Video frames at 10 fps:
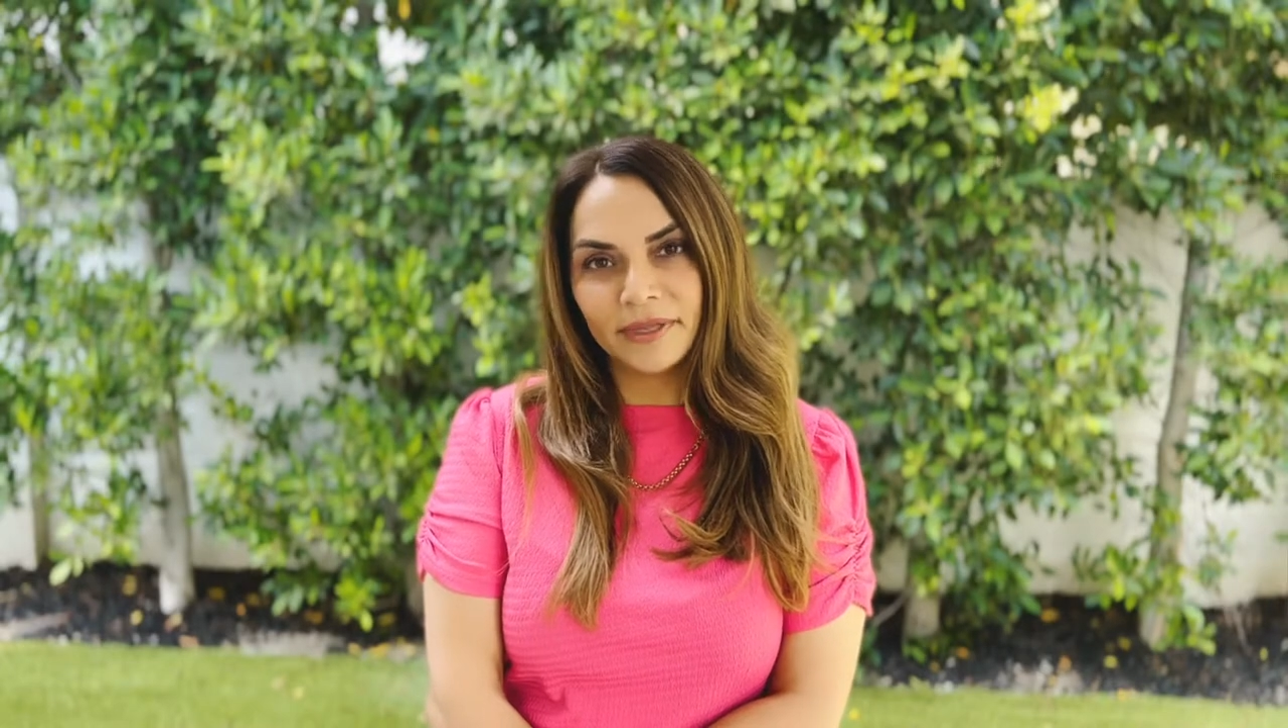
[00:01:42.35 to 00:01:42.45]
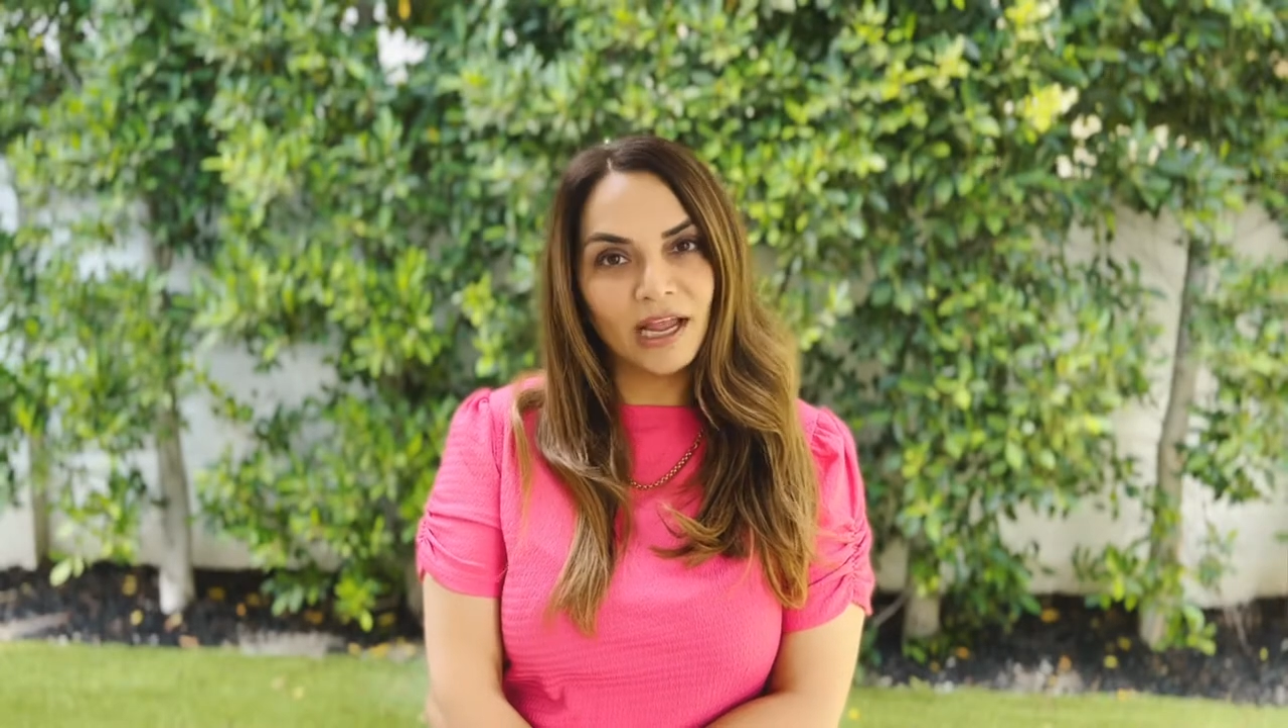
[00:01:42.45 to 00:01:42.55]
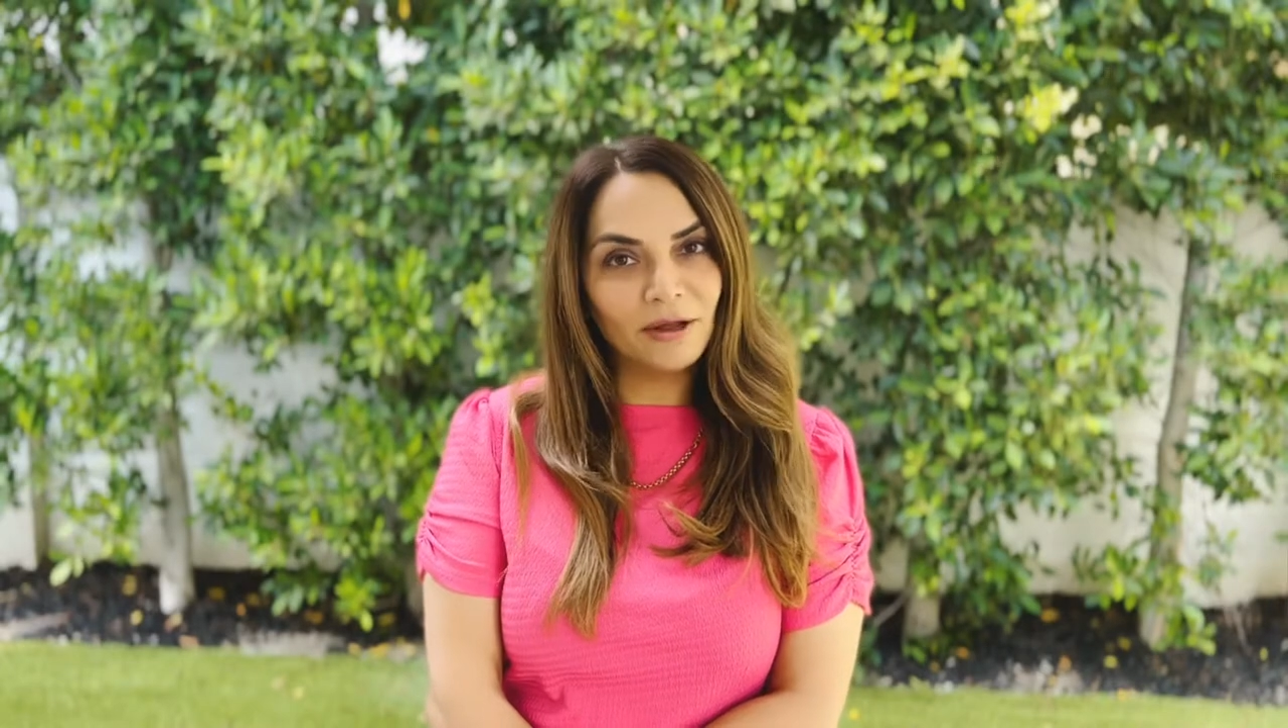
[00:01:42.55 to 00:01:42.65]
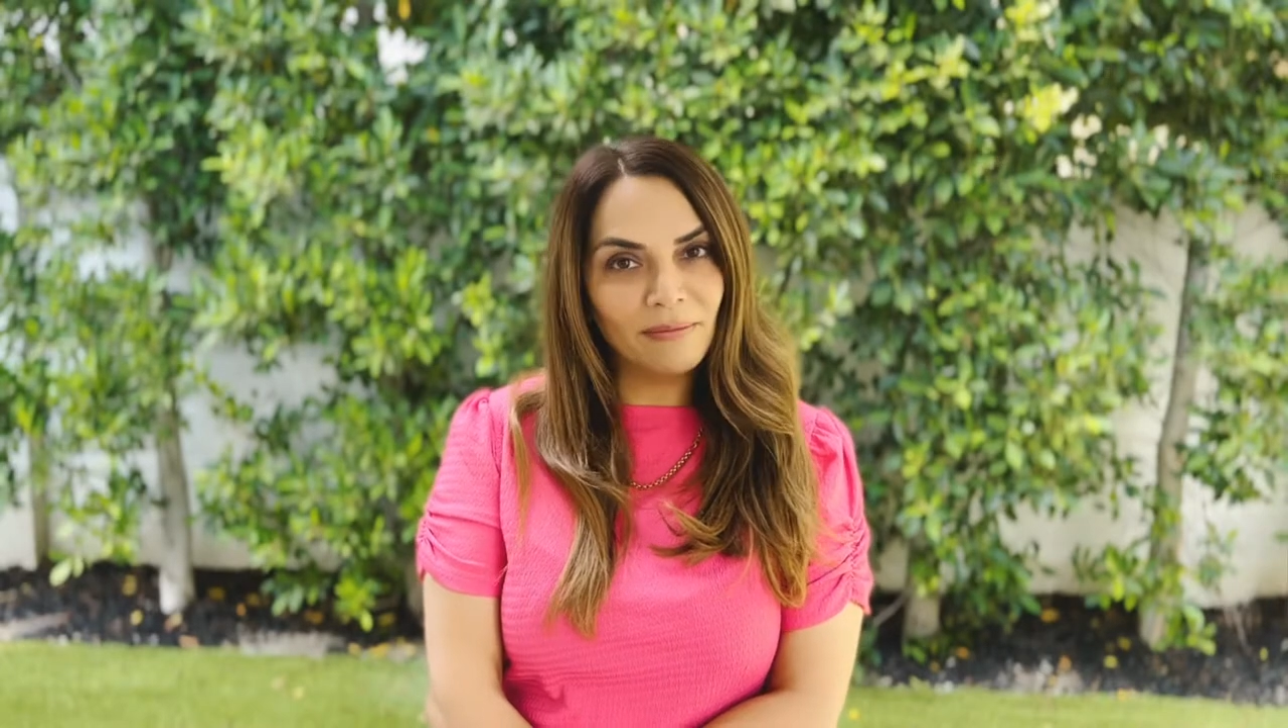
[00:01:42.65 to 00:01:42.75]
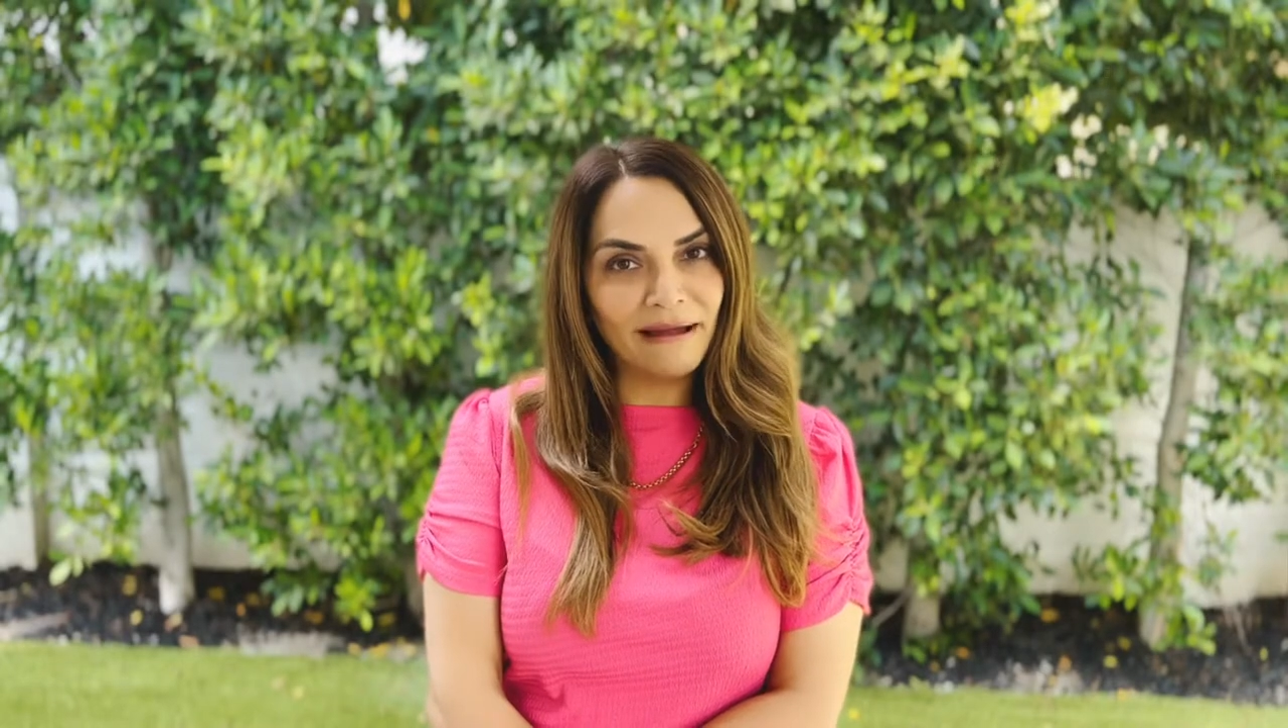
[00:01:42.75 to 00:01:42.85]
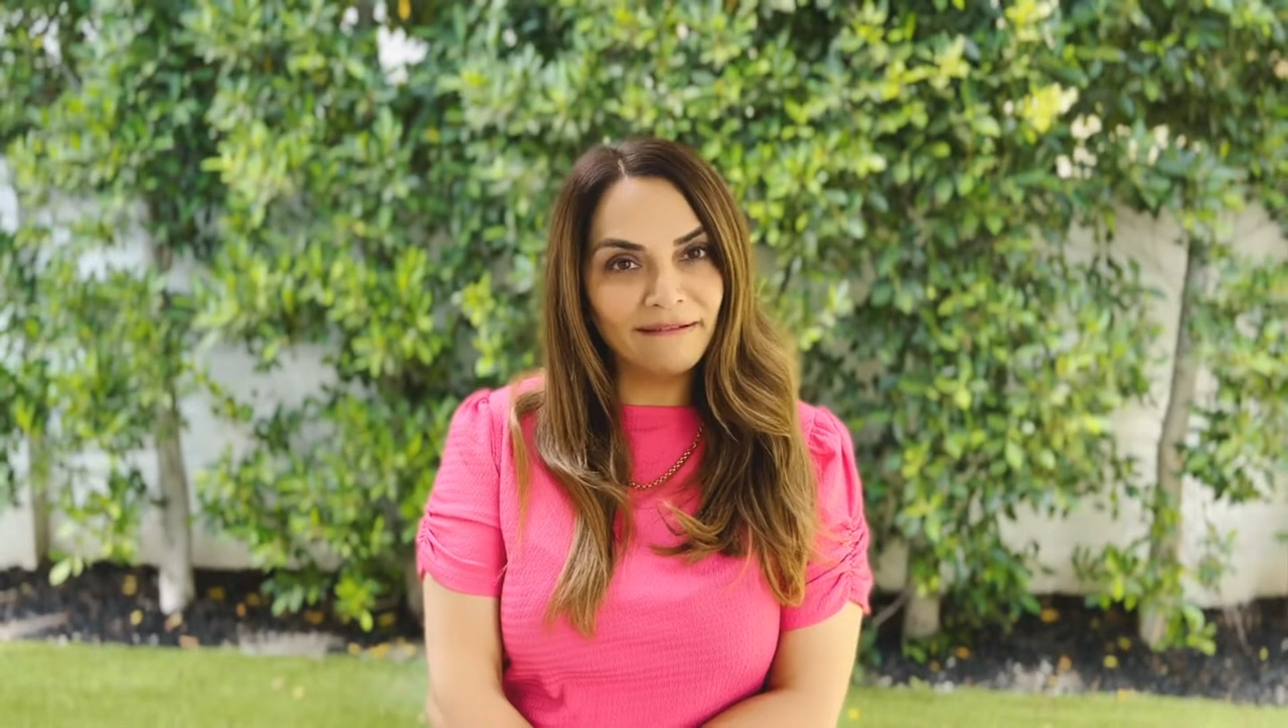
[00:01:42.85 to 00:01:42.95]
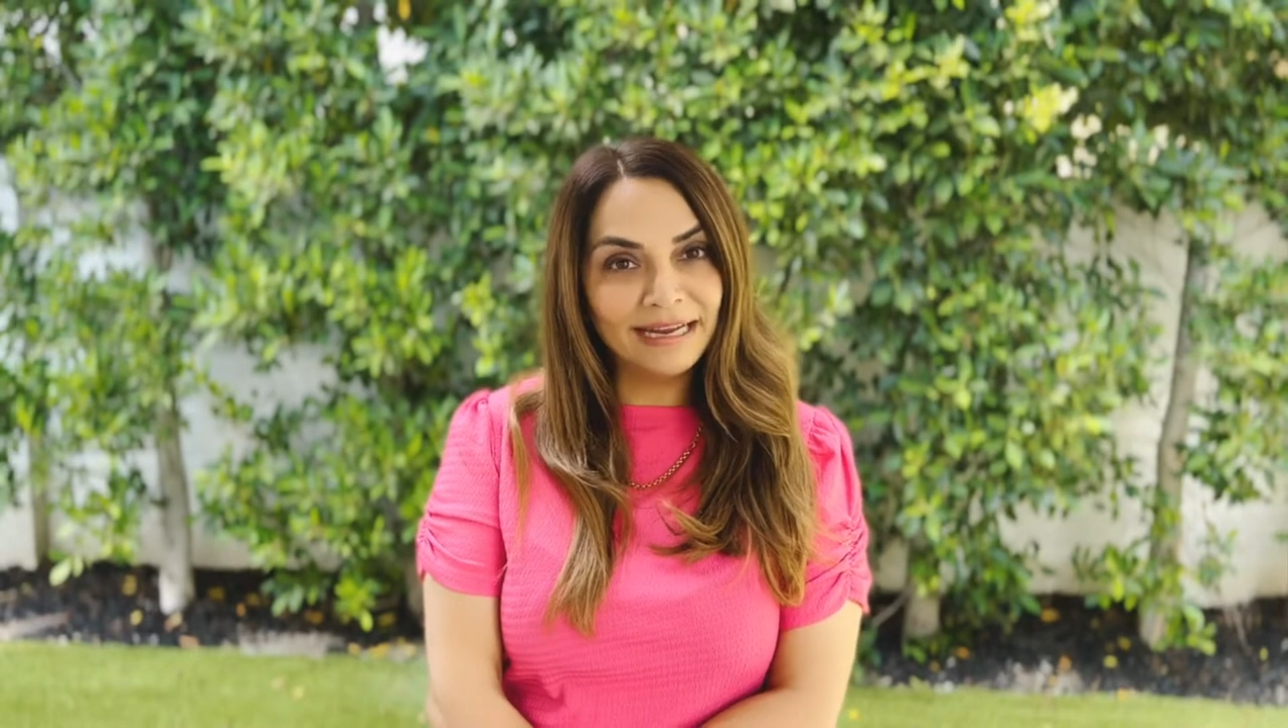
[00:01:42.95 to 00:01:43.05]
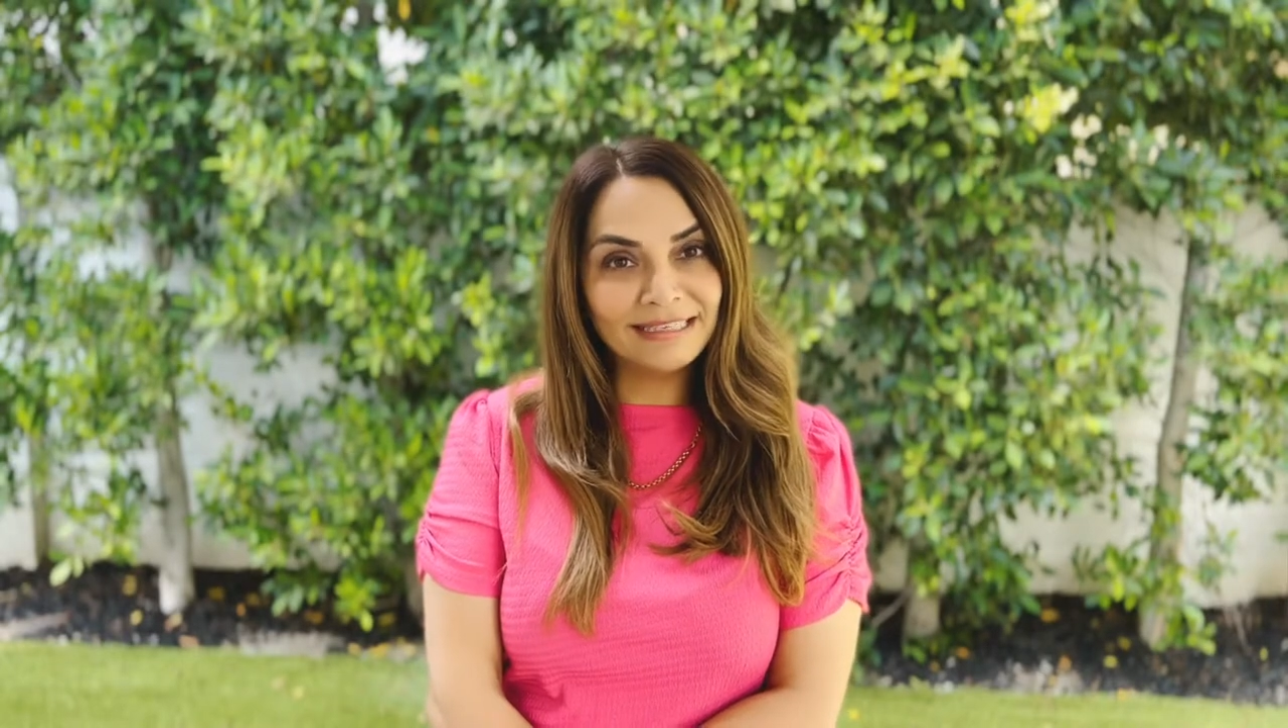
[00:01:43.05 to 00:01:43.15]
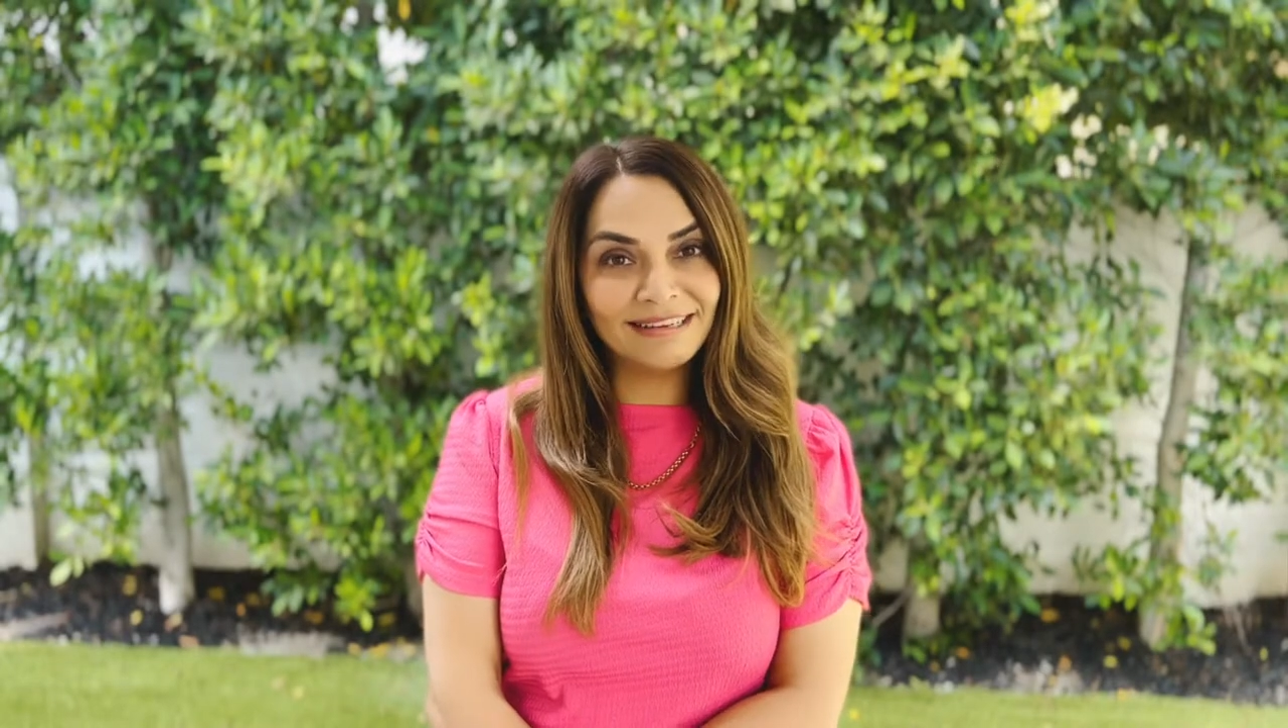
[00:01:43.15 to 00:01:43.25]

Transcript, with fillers: I got married,